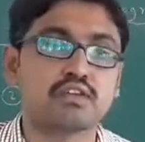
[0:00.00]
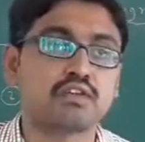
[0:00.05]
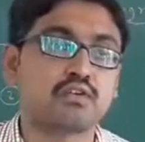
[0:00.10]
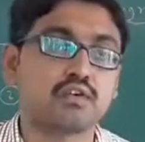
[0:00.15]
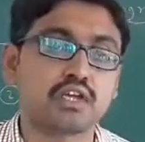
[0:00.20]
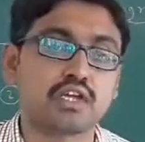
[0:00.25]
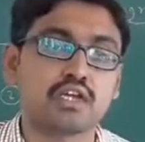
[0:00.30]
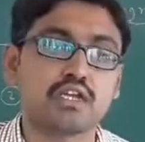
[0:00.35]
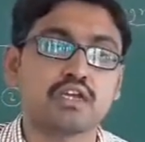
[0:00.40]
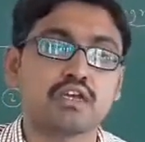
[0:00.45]

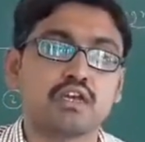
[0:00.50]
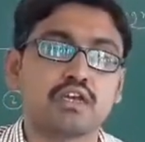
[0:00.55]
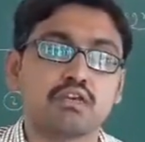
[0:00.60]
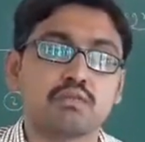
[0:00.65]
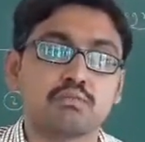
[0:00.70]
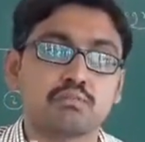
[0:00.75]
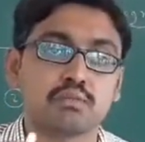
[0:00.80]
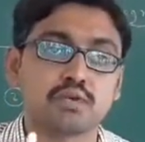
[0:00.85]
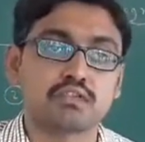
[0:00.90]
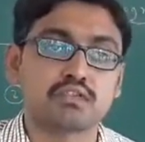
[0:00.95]
okay,
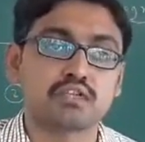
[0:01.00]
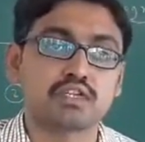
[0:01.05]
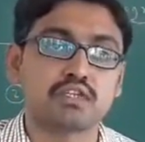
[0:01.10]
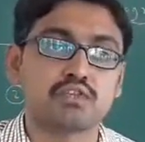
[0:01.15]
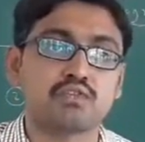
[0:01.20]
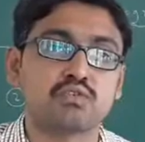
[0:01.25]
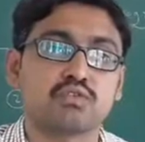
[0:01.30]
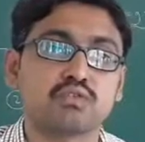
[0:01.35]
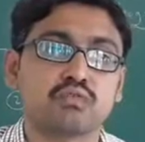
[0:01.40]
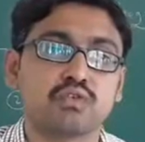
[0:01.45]
must and
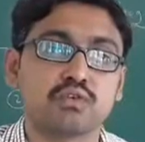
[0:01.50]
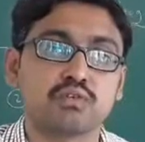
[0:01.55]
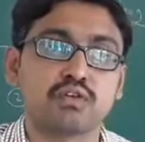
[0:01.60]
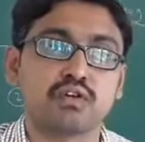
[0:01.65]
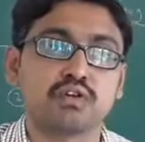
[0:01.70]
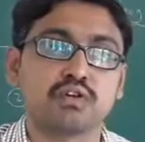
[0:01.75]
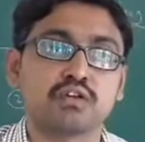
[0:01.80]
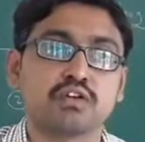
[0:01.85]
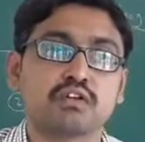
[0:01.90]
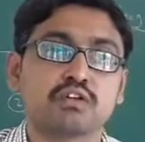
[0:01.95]
should we
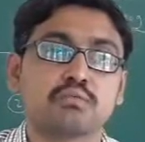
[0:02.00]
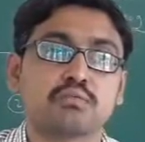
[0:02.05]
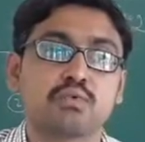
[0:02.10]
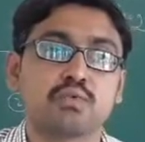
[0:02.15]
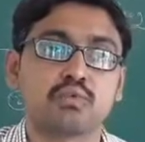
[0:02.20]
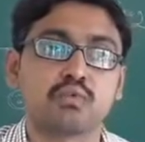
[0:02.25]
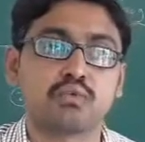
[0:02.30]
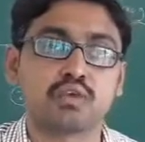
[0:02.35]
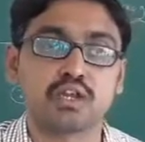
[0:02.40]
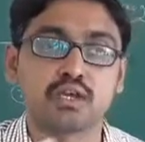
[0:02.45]
want
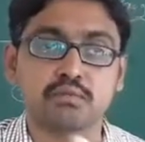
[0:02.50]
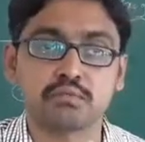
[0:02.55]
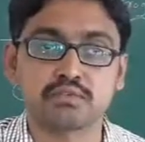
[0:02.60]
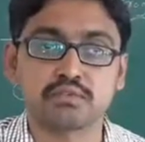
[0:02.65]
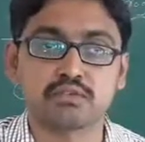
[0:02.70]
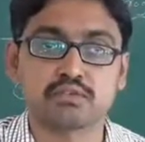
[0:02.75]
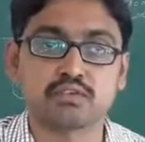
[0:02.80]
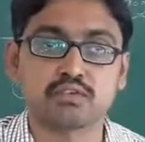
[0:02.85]
programs.